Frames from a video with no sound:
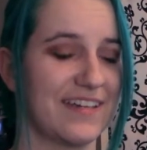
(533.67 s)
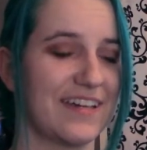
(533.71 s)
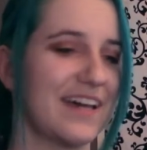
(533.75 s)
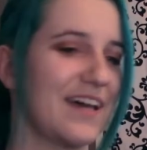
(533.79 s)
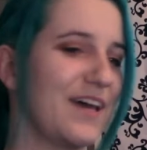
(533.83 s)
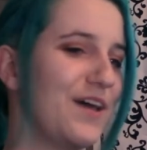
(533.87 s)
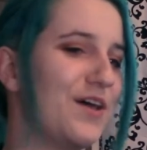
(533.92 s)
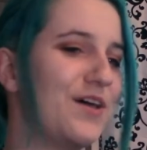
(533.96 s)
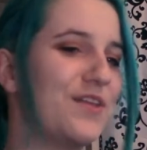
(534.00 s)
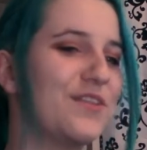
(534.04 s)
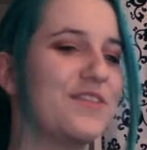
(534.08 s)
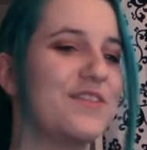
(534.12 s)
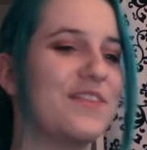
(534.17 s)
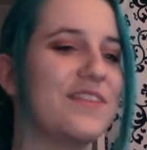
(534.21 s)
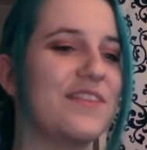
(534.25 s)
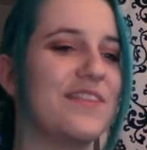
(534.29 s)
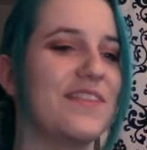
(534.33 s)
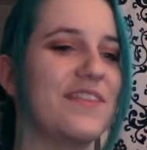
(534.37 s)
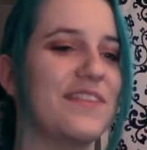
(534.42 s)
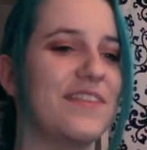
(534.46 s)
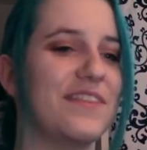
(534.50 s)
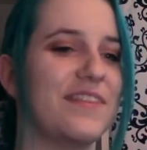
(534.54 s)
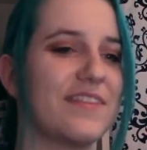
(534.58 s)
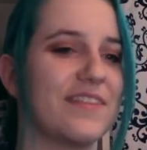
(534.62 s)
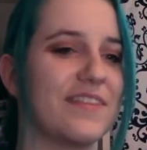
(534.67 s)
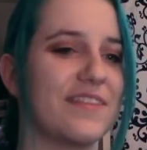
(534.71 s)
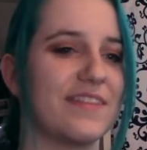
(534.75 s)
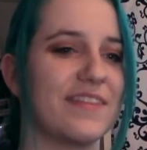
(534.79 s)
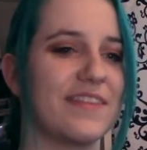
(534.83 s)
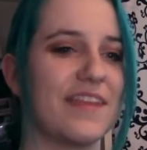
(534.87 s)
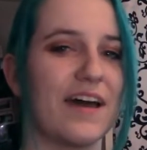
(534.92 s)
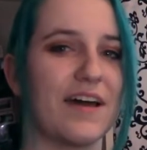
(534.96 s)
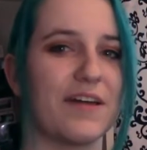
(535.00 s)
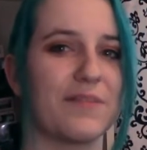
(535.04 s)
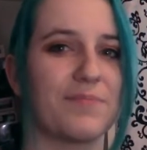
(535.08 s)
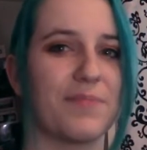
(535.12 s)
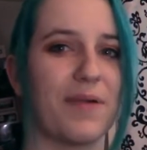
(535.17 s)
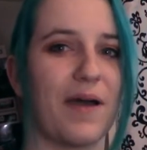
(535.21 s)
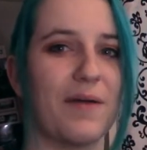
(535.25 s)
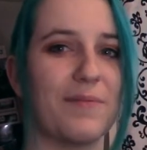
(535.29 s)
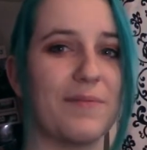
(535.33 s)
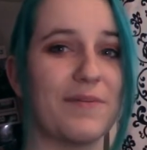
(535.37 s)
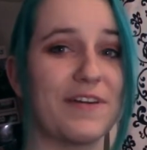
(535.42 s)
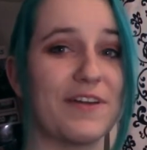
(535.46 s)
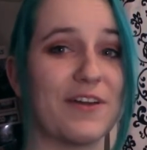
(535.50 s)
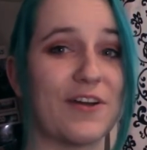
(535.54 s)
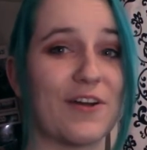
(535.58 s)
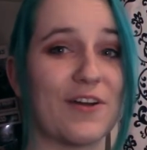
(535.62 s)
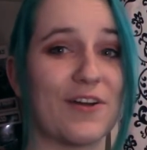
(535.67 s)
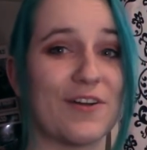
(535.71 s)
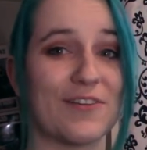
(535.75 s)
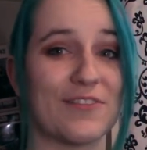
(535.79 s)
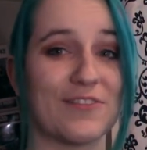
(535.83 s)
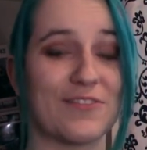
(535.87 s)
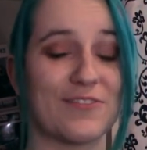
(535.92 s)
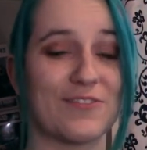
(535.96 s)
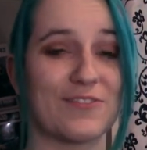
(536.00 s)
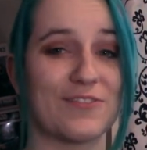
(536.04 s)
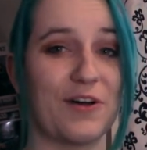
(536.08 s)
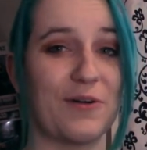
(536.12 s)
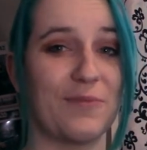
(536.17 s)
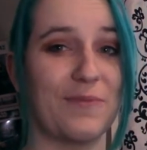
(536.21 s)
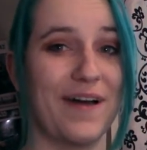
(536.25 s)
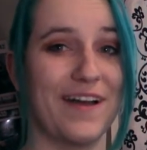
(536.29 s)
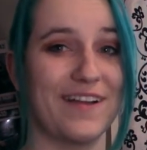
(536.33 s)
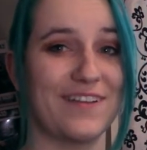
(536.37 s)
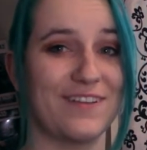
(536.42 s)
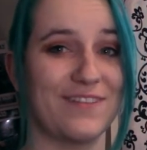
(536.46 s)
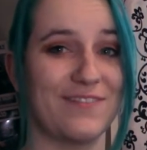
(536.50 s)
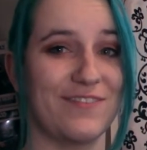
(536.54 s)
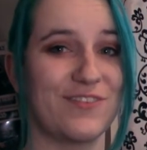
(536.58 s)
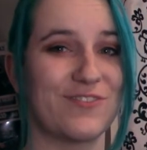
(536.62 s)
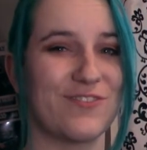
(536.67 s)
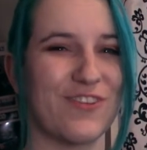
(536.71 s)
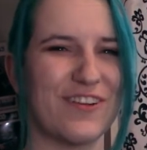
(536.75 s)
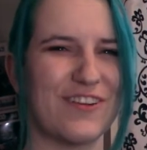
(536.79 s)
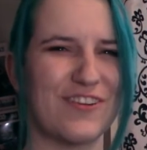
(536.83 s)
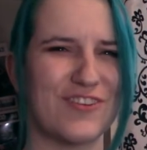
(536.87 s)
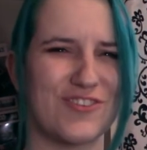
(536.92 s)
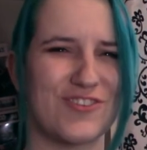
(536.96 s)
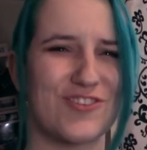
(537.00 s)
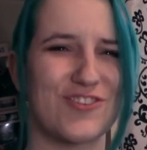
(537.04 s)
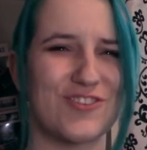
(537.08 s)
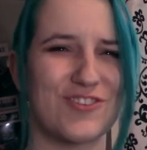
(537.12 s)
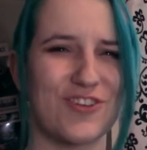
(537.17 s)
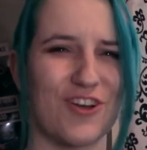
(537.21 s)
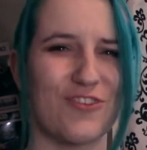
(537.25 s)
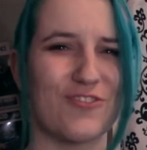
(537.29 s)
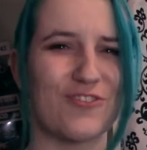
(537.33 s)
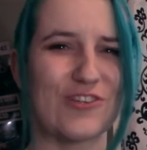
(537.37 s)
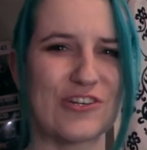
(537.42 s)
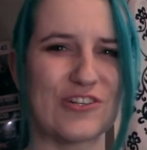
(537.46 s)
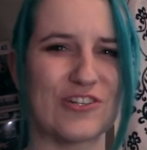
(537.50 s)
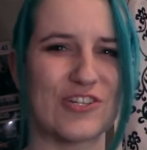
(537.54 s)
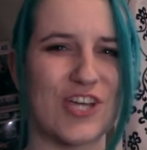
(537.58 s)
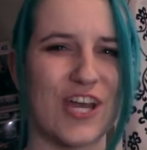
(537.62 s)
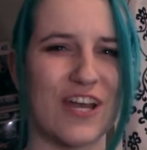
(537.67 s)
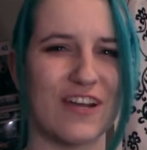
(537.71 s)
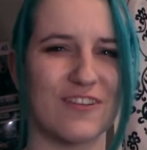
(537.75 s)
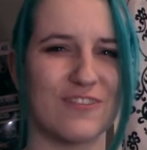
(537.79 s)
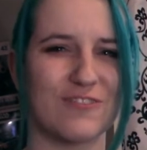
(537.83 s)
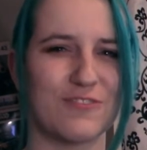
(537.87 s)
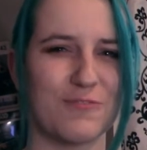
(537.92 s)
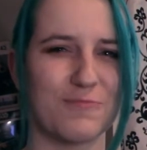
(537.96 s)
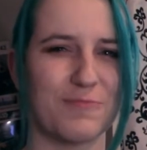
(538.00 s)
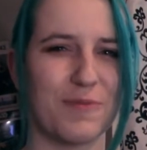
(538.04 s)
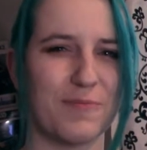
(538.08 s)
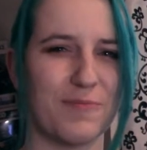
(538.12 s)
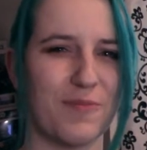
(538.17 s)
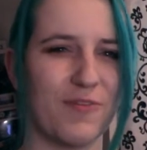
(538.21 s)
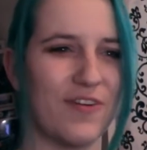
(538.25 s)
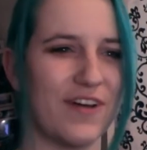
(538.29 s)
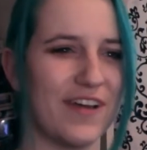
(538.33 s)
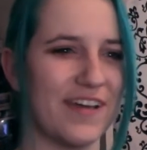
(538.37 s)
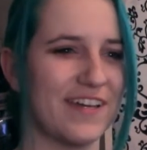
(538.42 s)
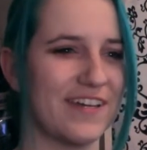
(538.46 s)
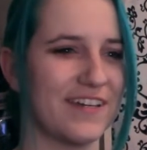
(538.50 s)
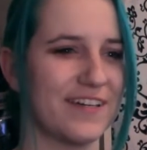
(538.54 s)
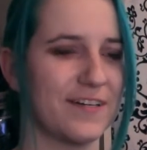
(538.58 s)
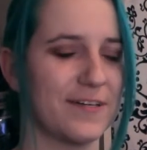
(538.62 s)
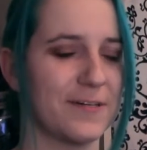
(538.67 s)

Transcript: Connor! That would probably hurt so much if you try to shoulder check Superboy.